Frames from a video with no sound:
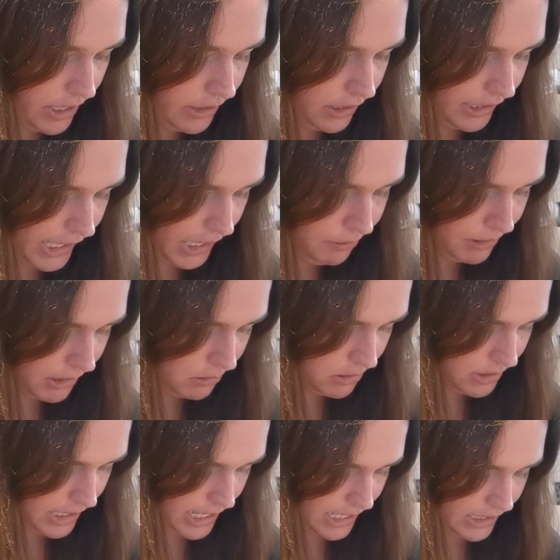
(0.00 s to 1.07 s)
then I came
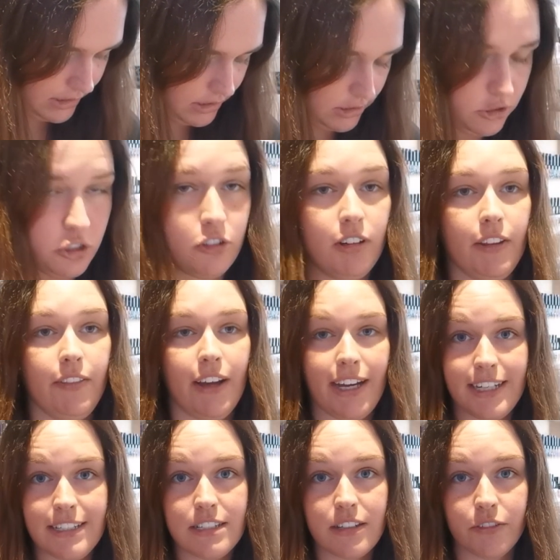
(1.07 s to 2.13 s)
downstairs during
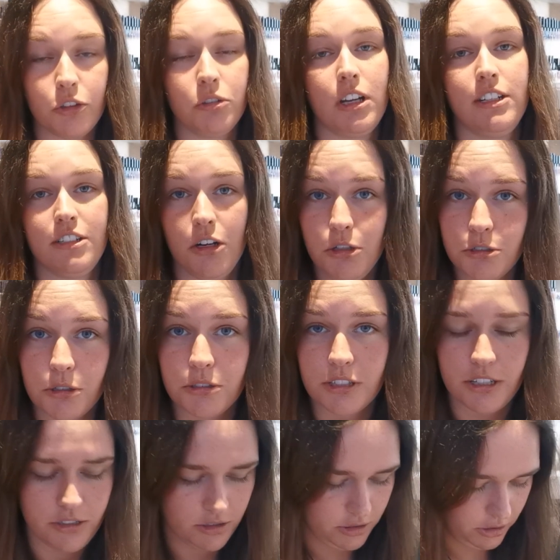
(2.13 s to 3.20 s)
that interval that I told you I was
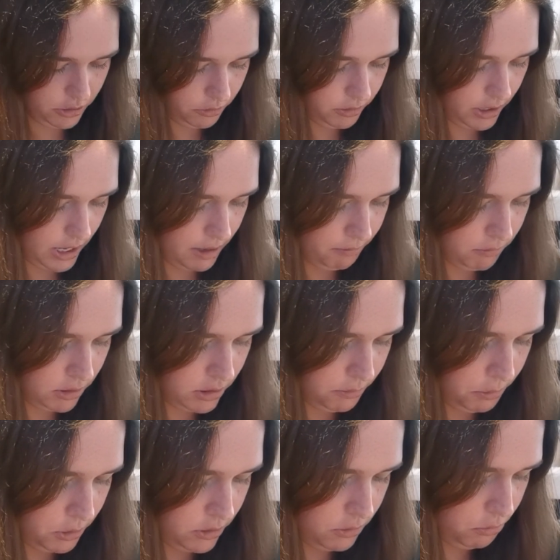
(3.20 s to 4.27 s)
going to
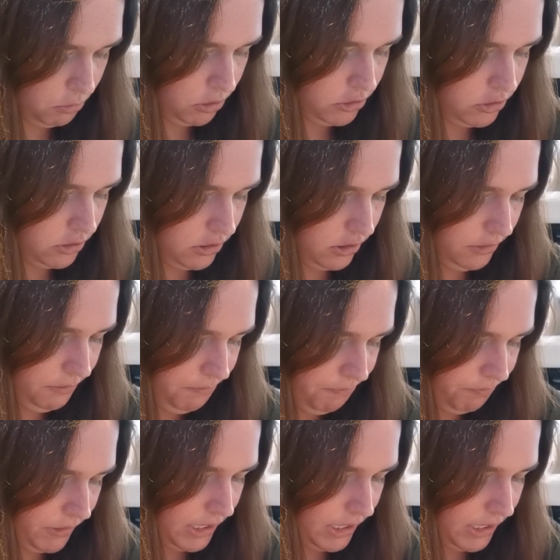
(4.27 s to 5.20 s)
put some washing on,